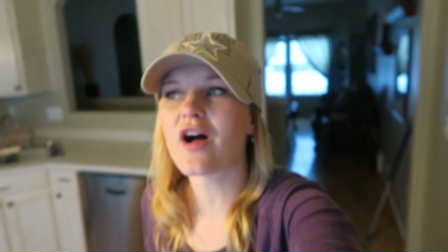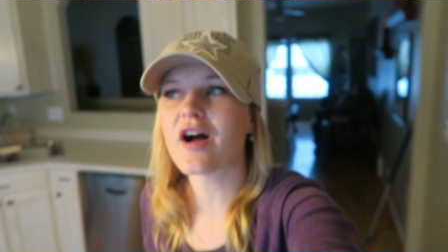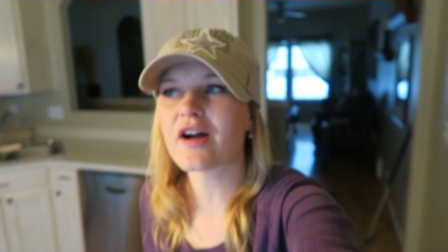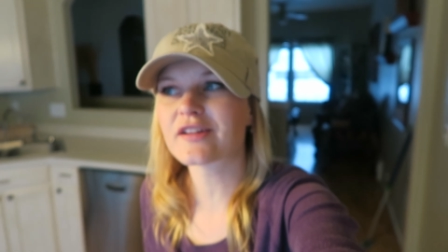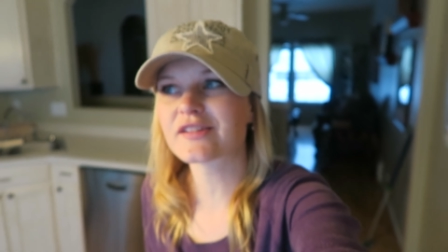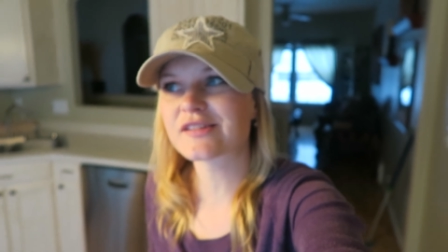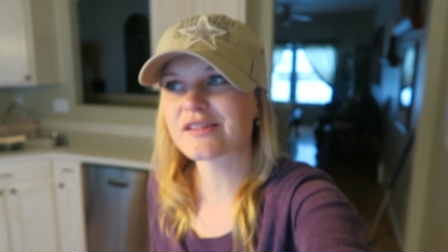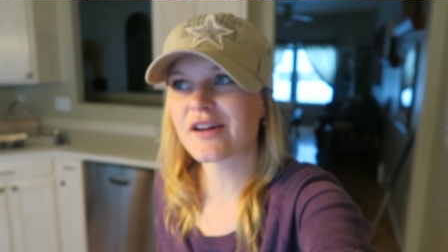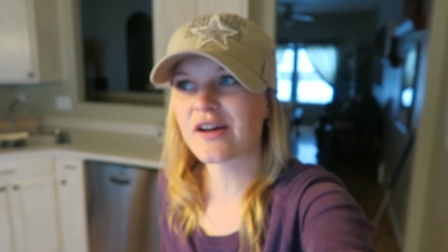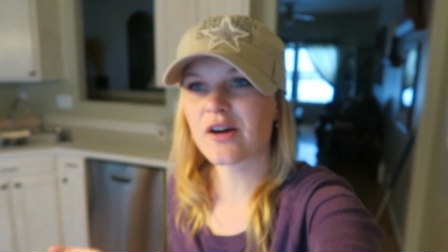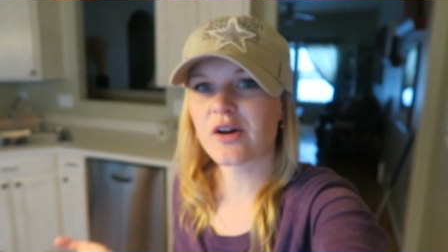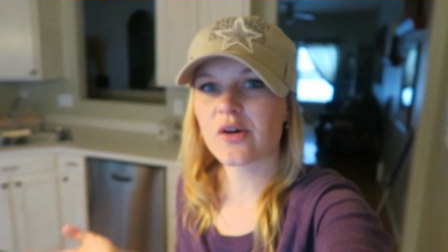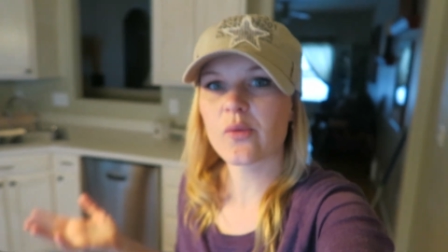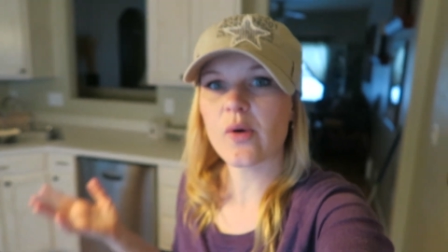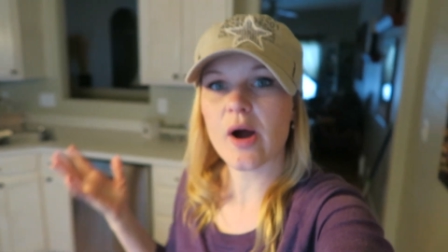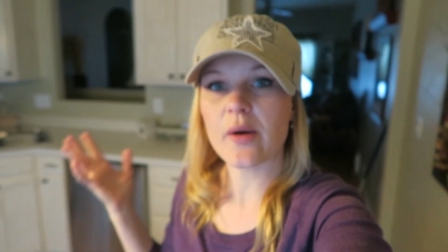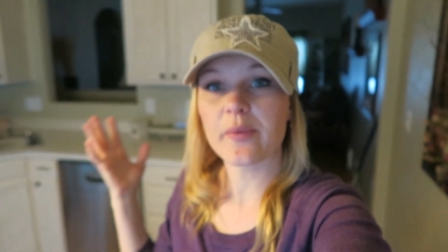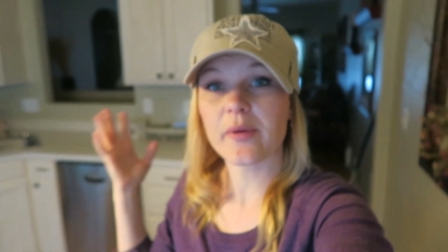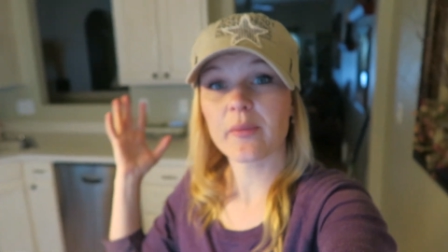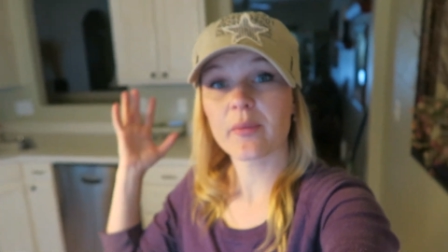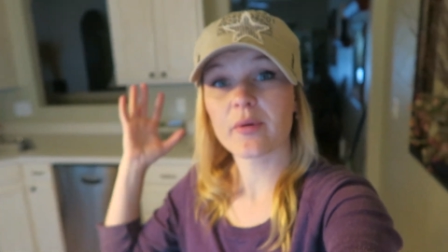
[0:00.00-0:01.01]
vlogs ago
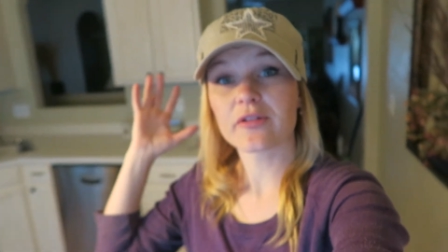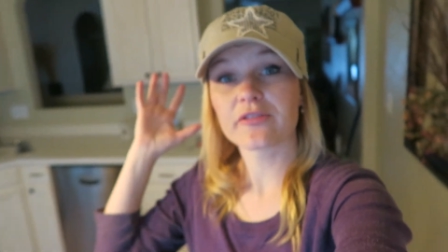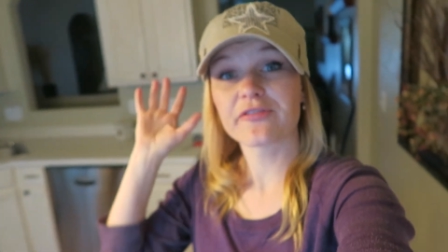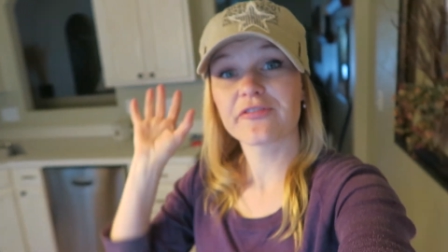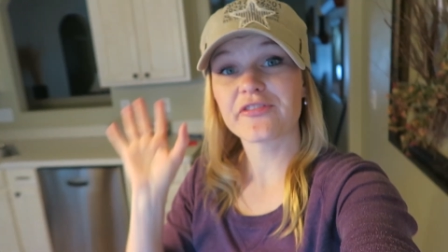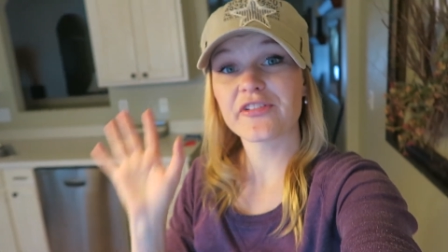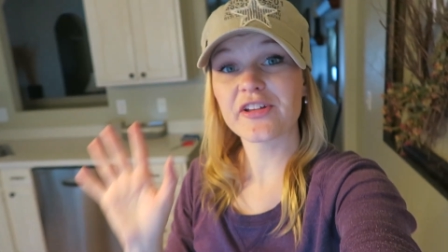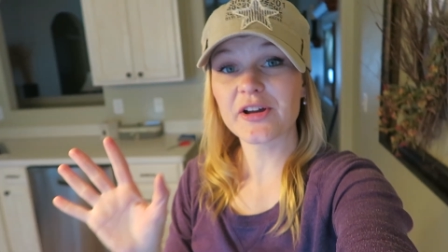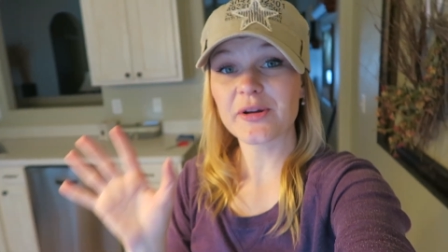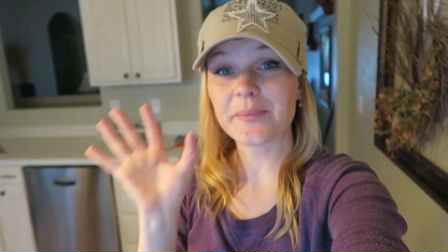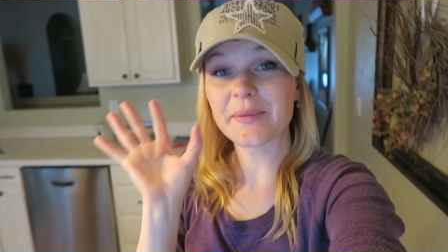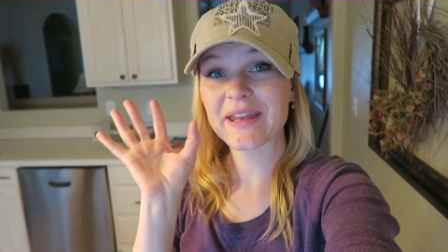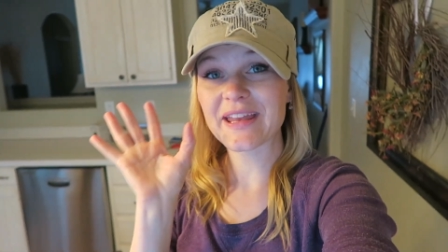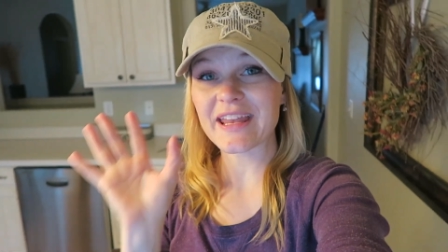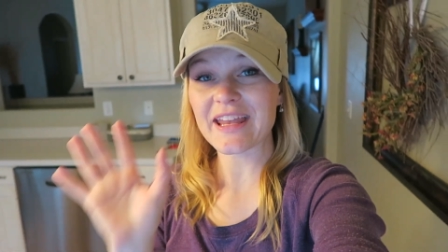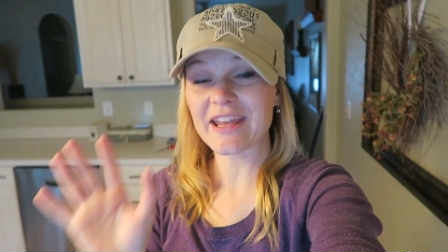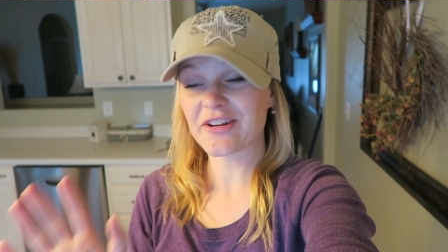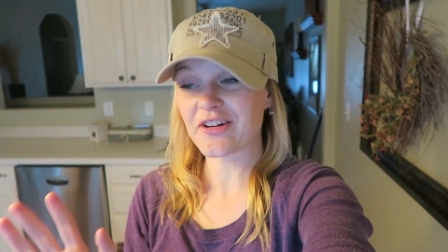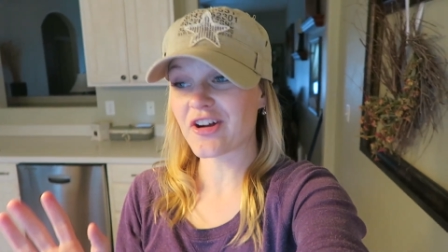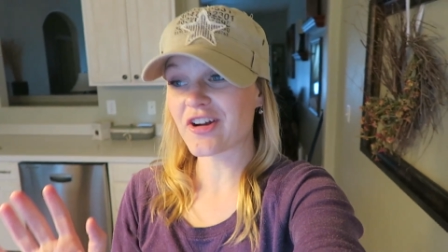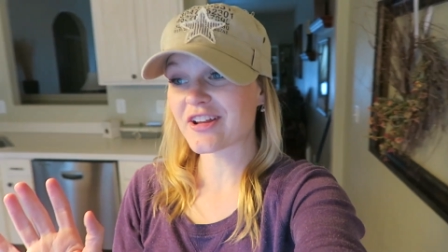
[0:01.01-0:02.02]
while we were filming
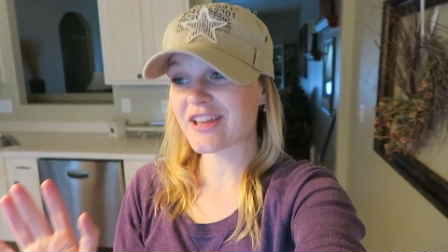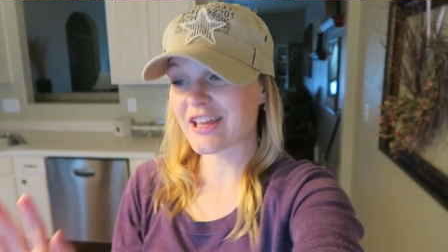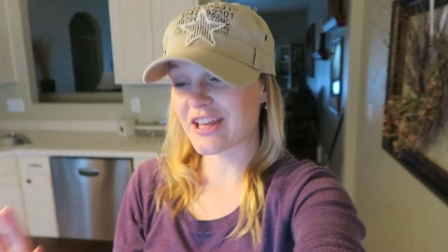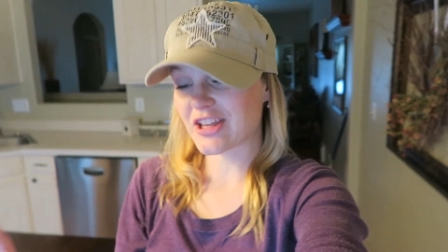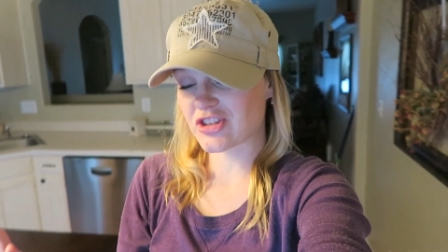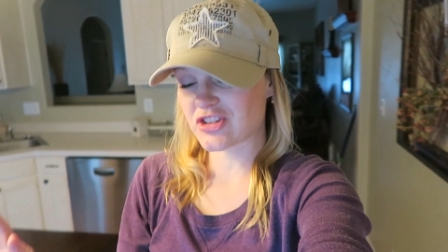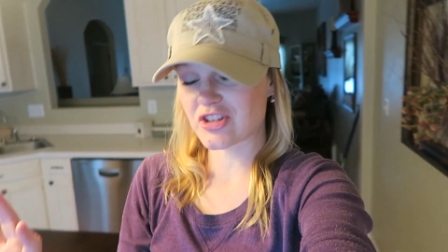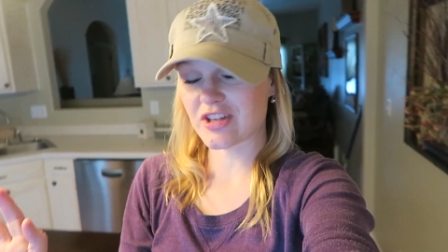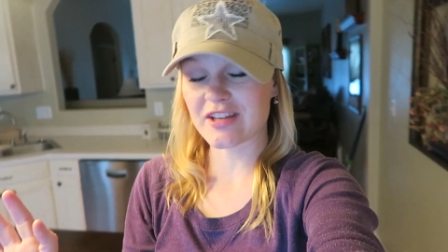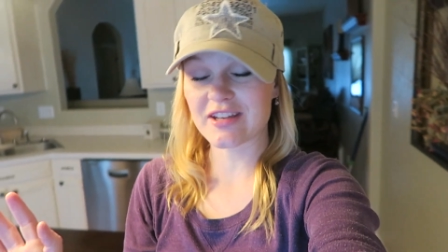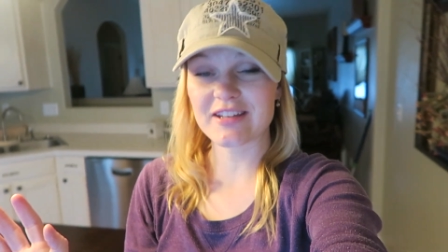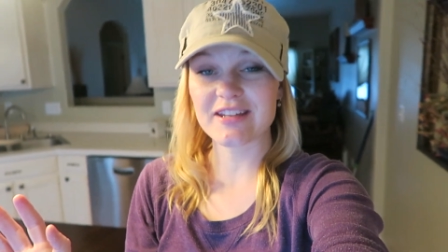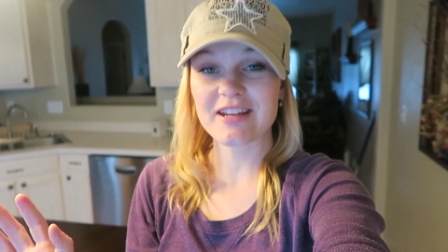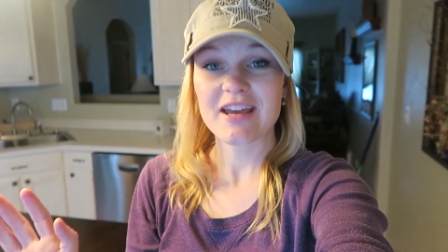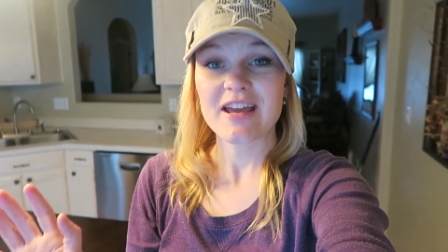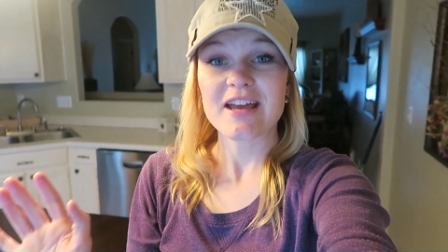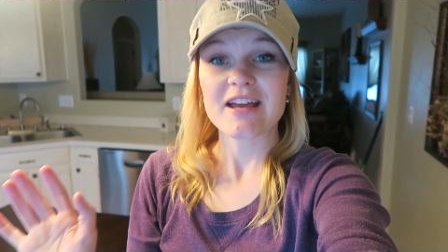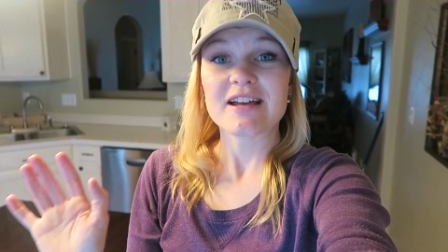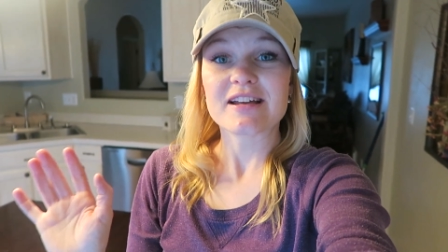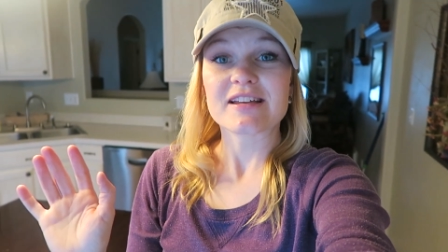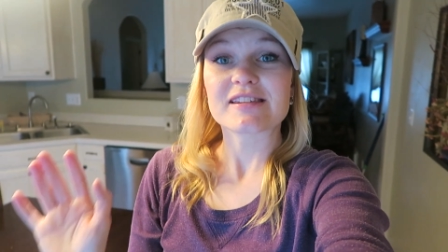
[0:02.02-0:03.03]
in our kitchen,